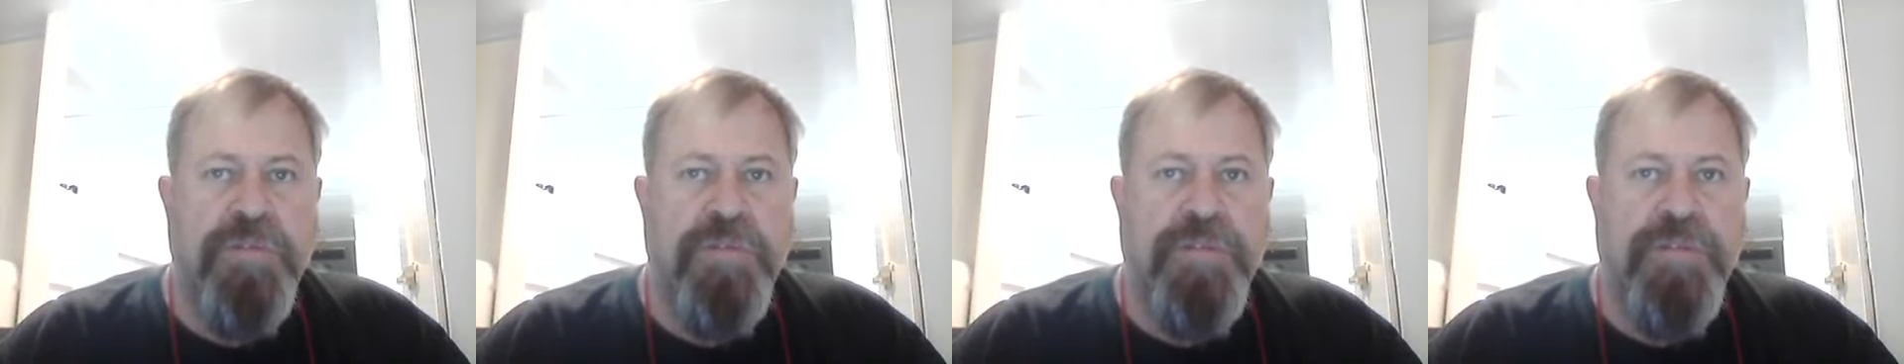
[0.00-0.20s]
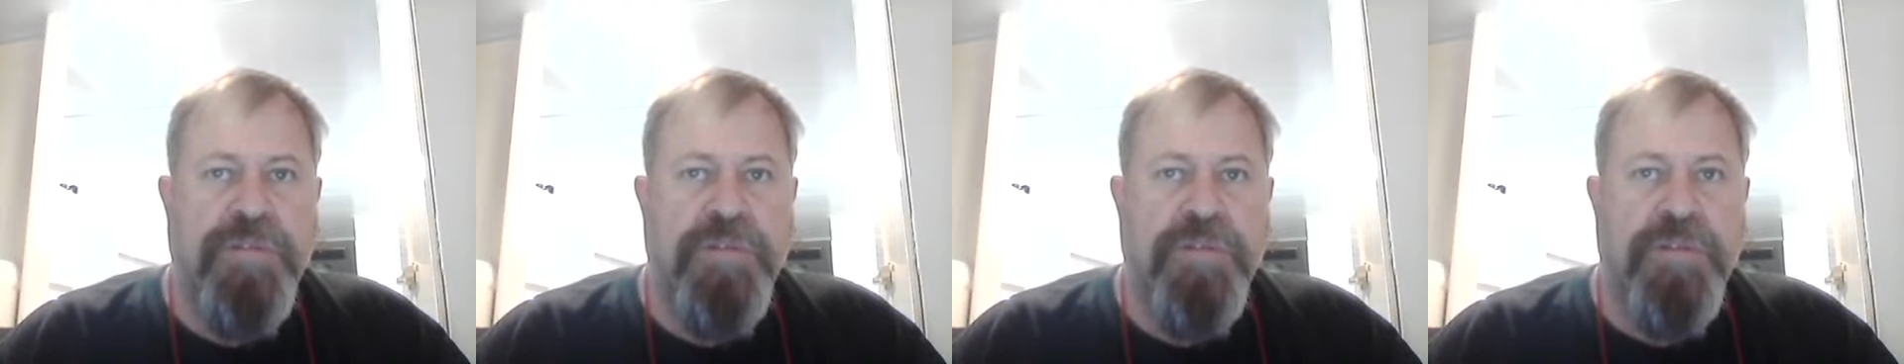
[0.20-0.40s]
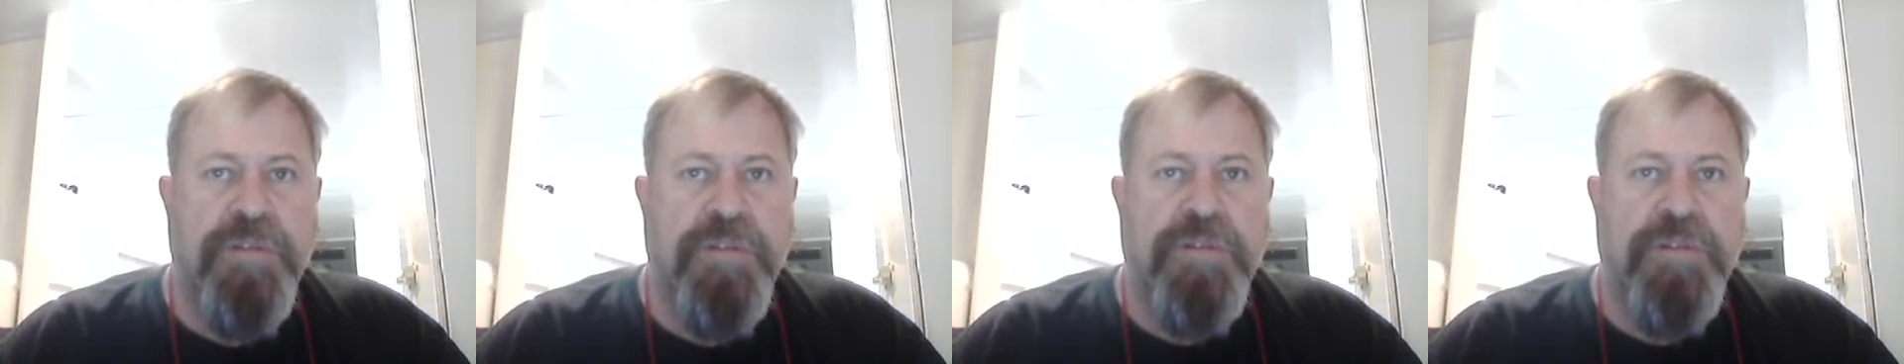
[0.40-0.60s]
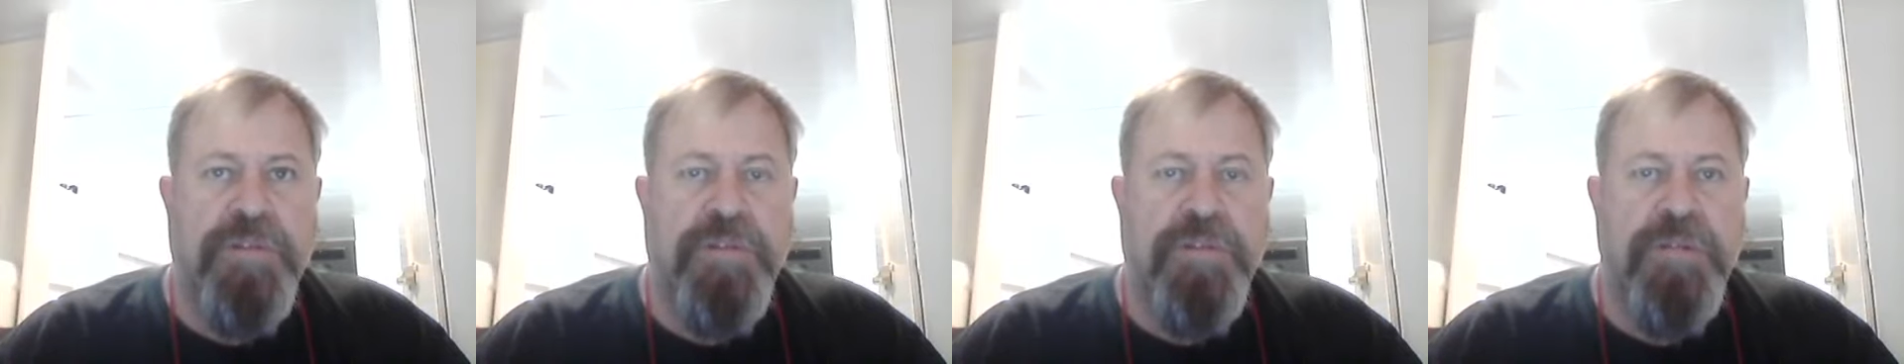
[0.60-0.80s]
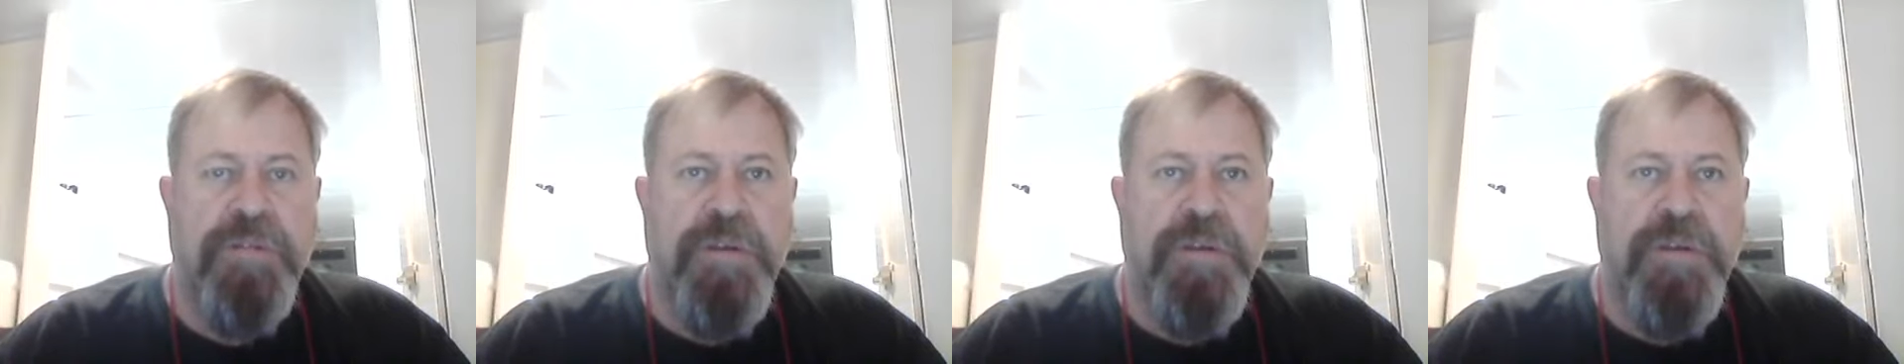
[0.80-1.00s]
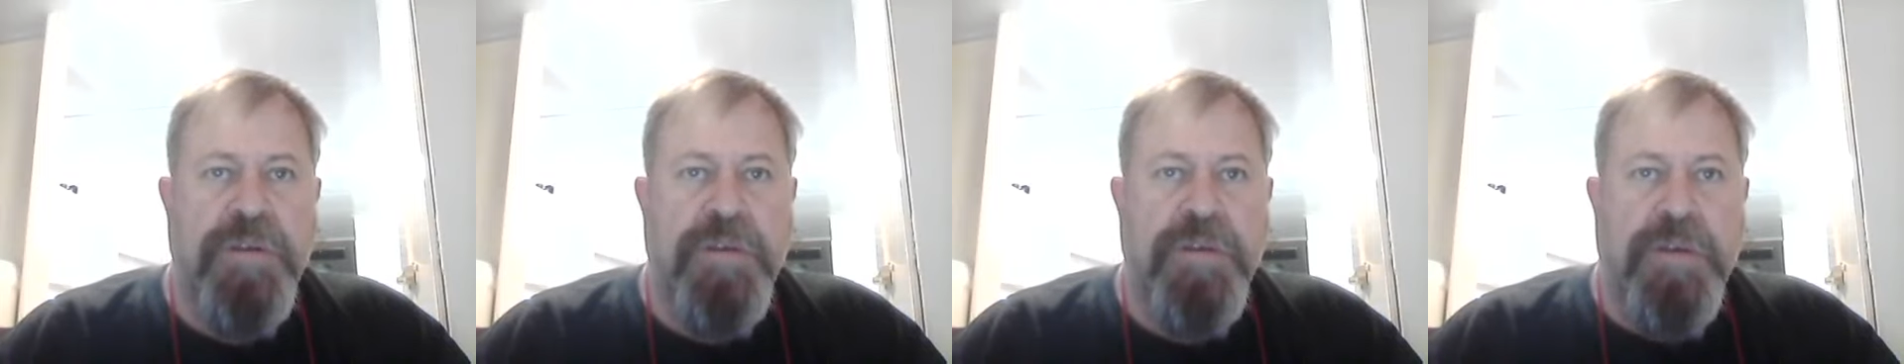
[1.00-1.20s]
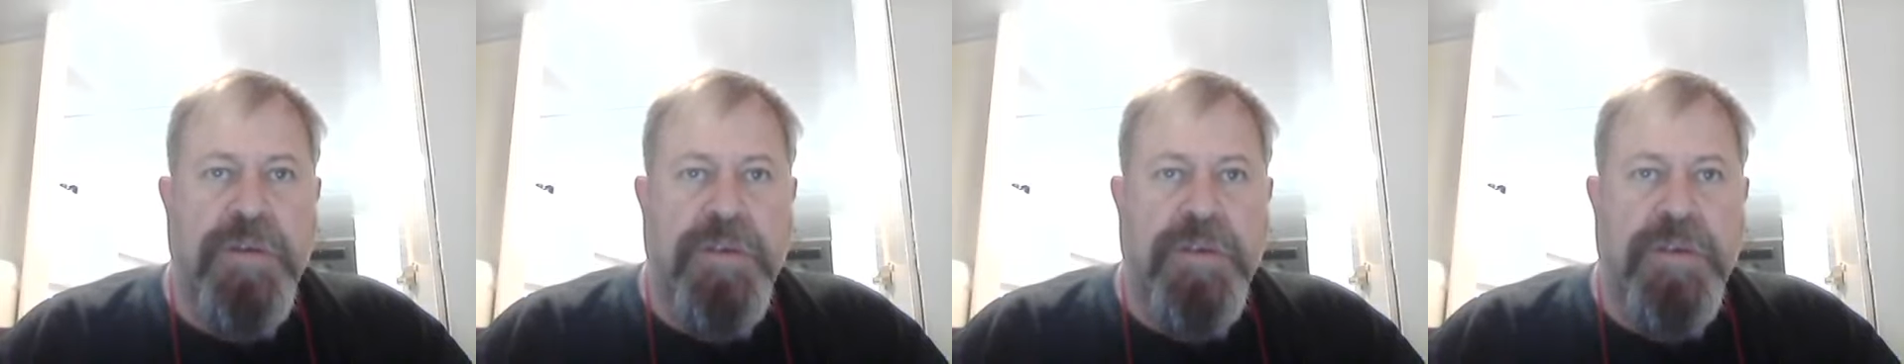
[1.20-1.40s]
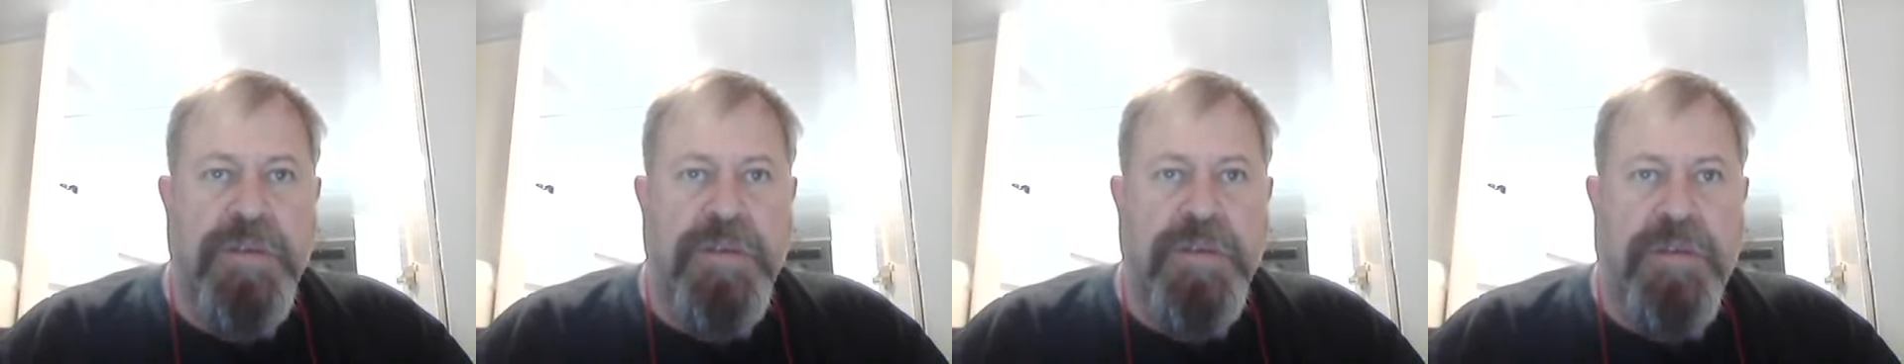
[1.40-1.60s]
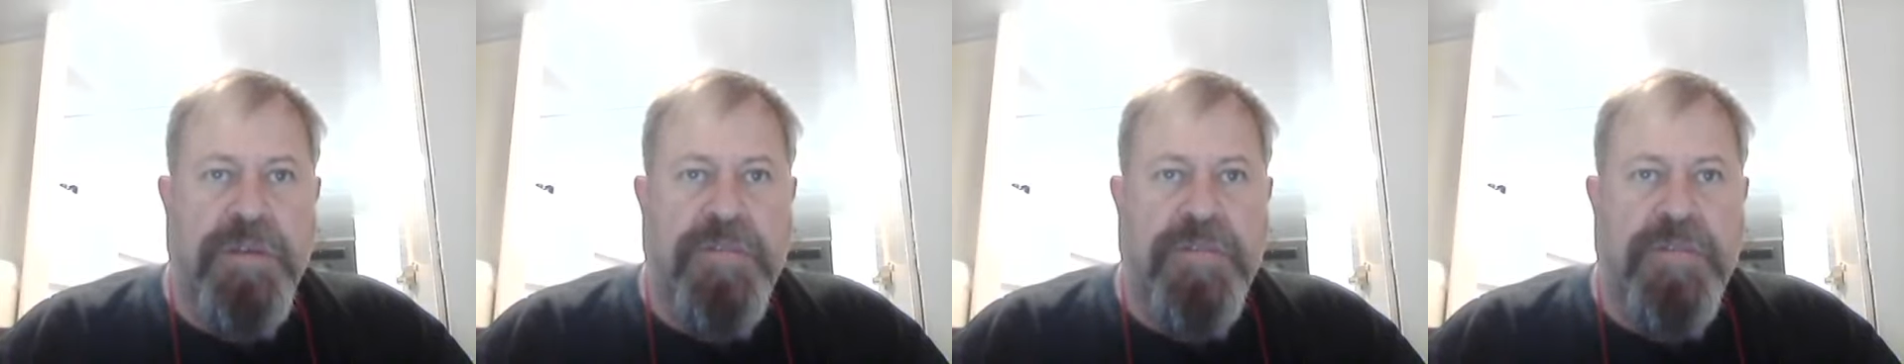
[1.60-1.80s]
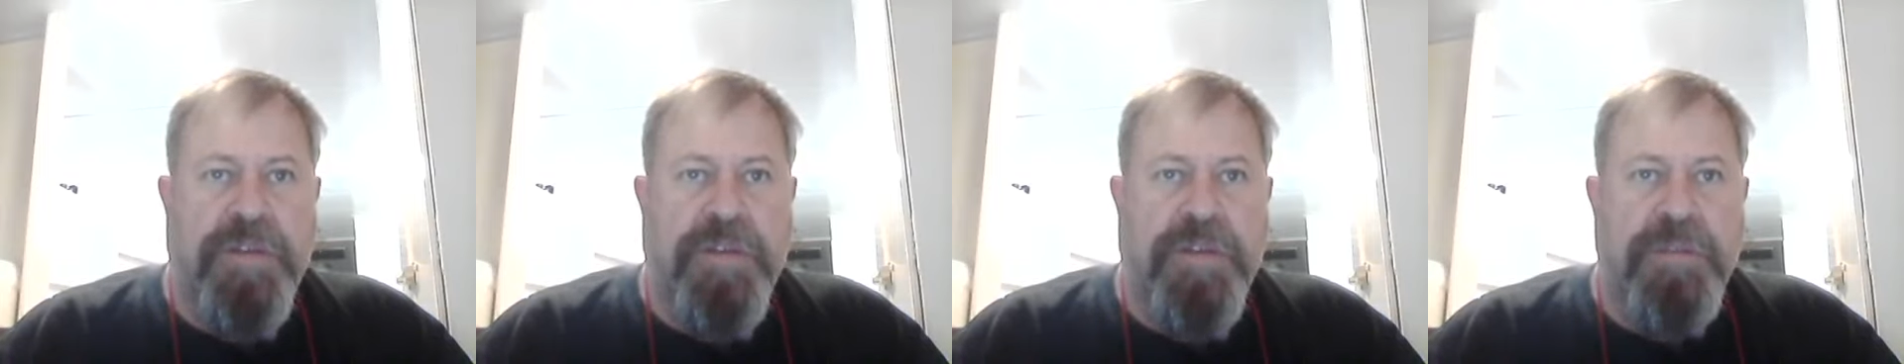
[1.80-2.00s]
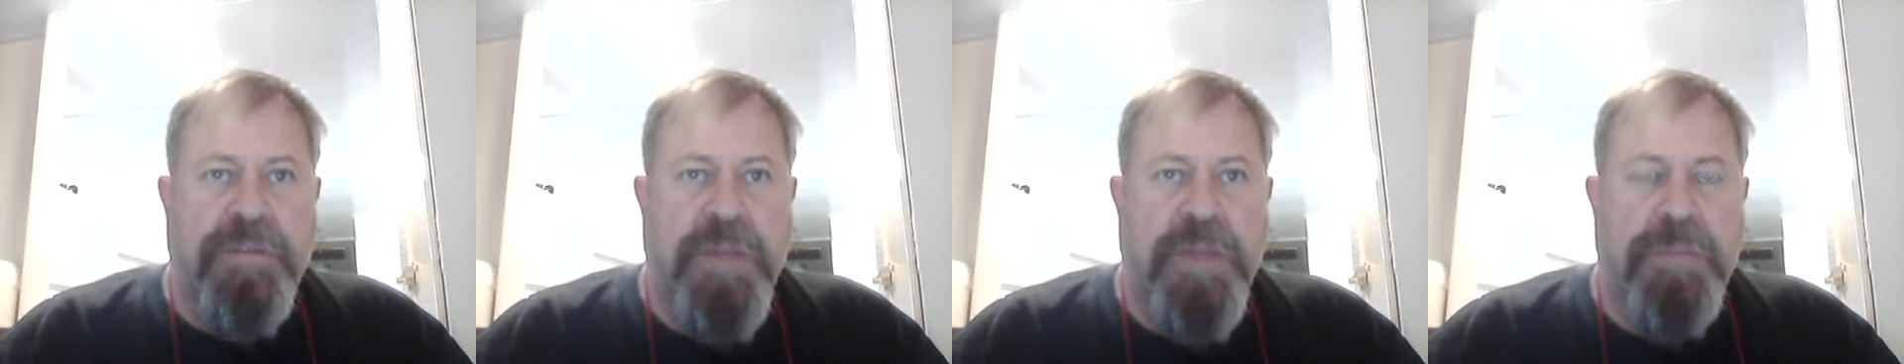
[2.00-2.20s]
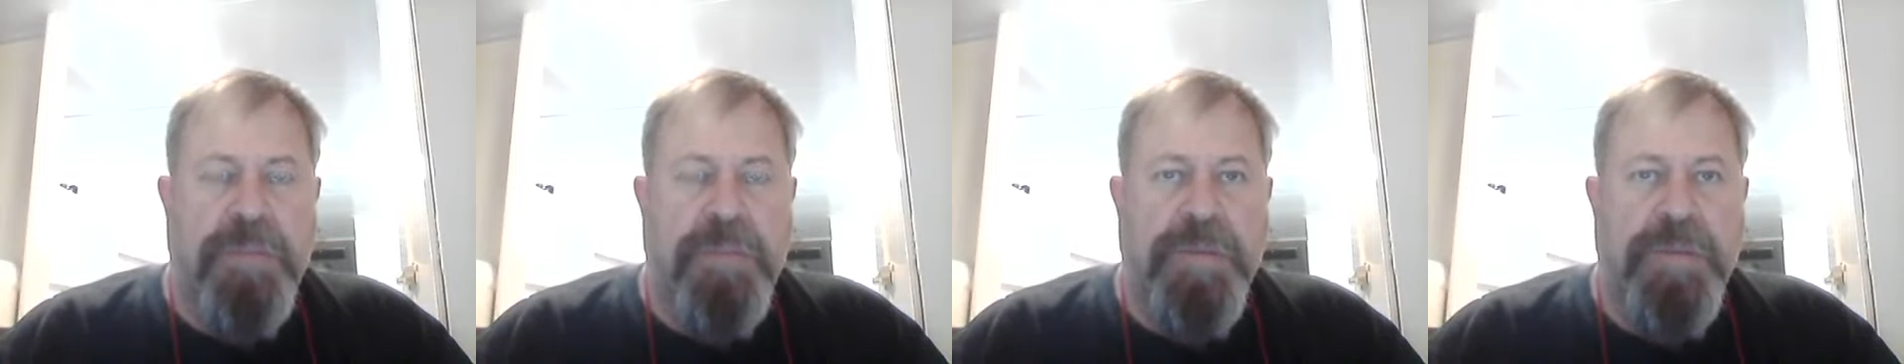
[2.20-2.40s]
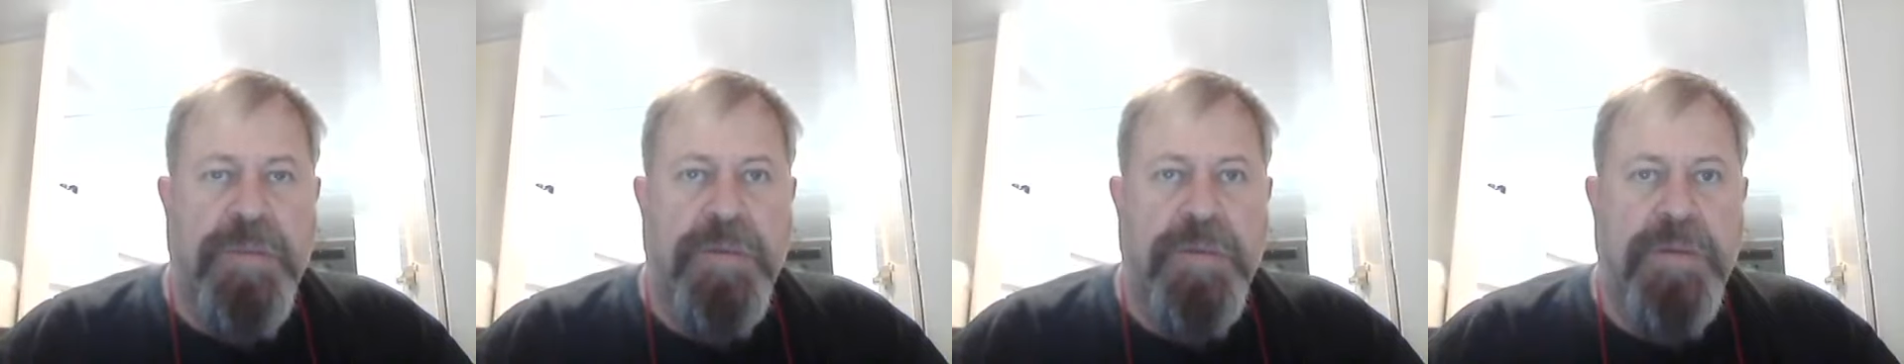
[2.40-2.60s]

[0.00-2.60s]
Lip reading: If you look at the South African map,